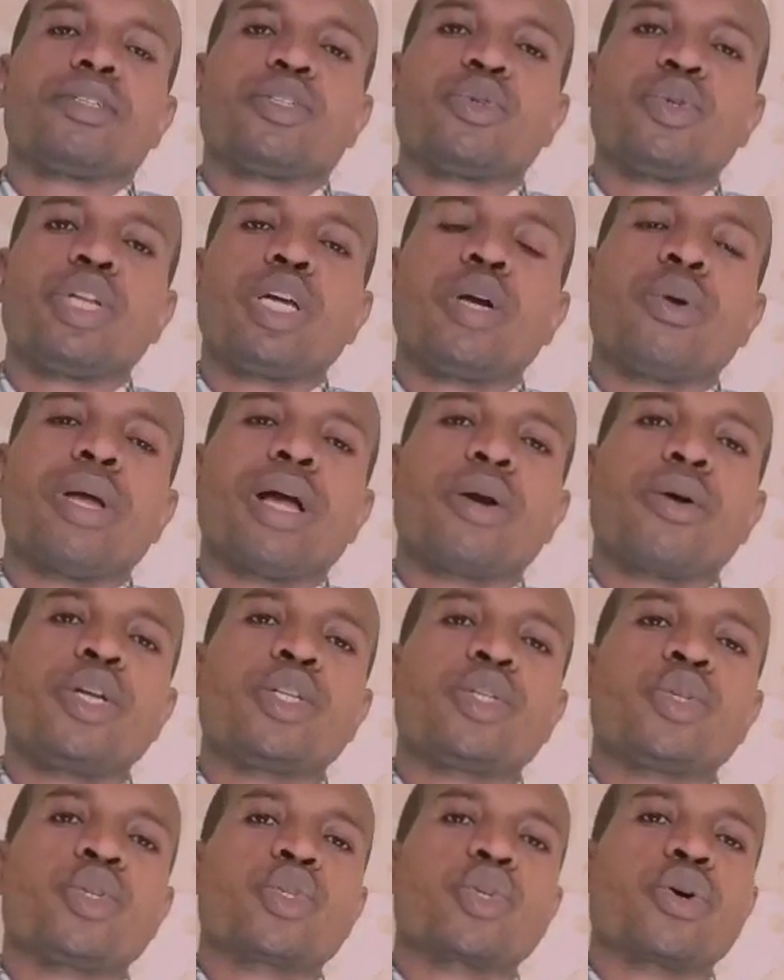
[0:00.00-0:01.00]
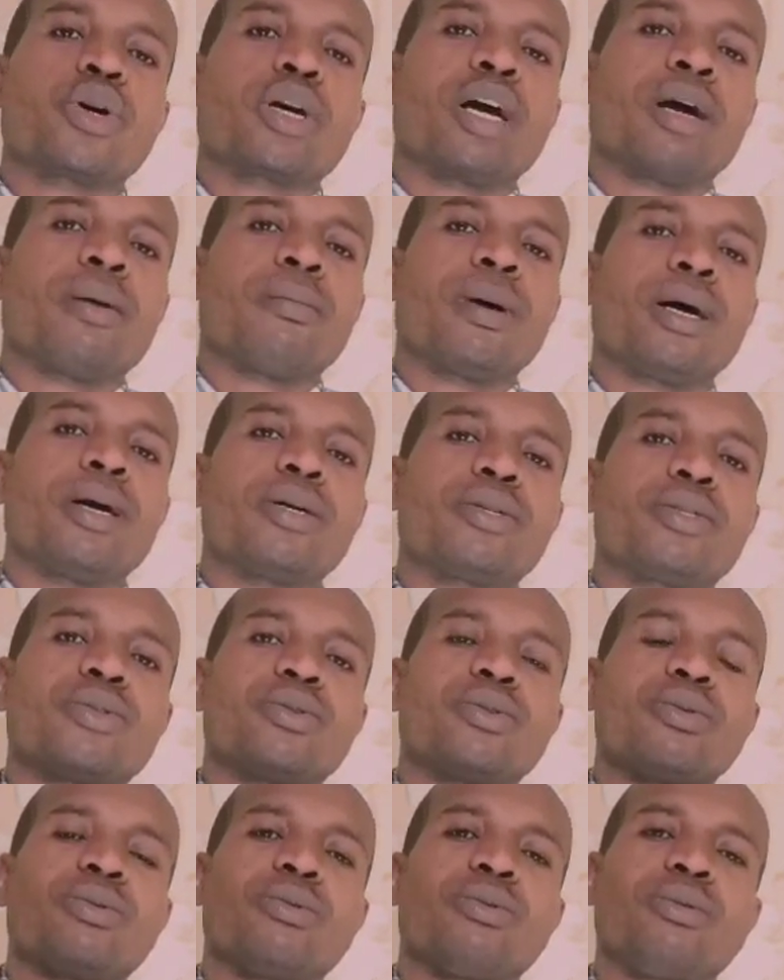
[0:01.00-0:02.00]
Today we are going to talk about
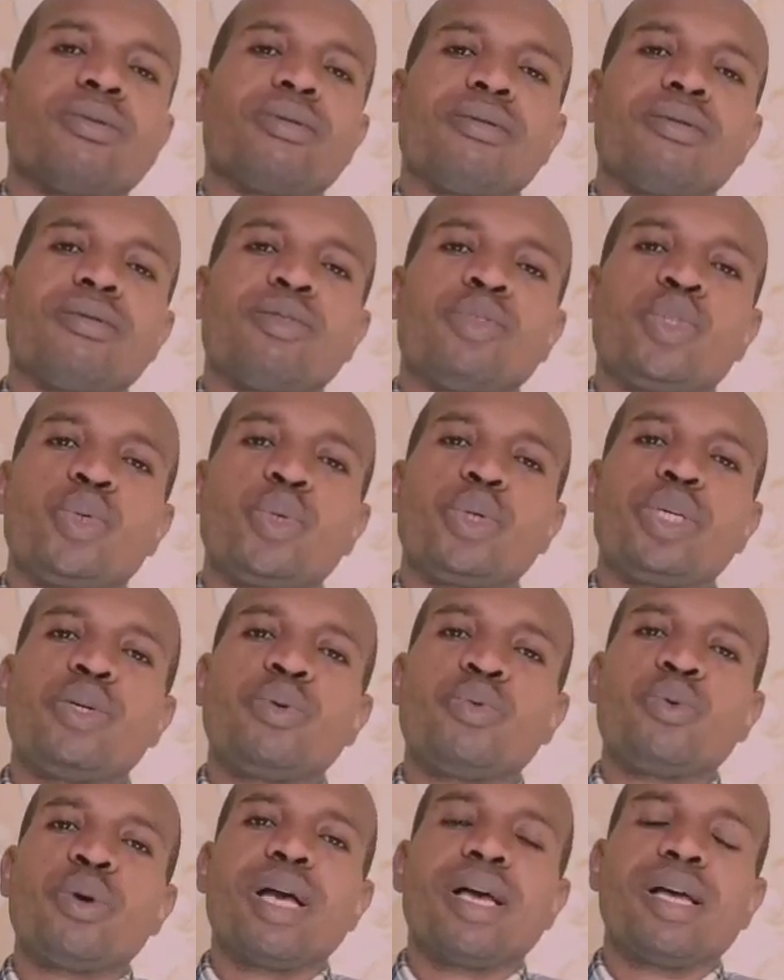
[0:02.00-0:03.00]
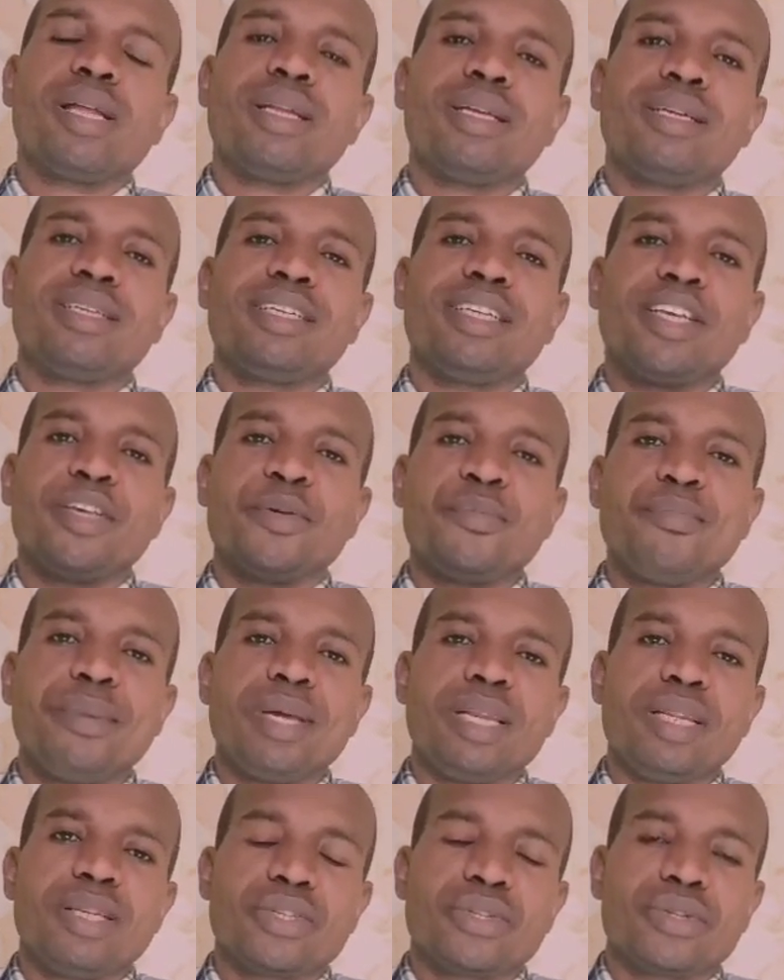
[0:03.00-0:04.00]
doing well in
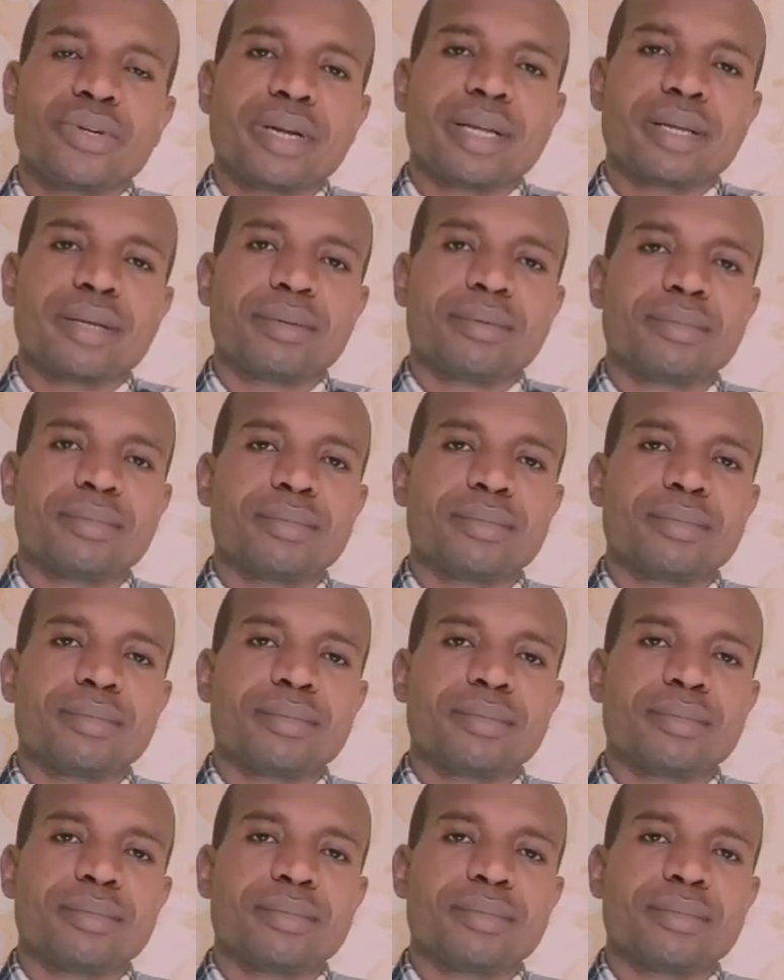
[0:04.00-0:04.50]
ministry.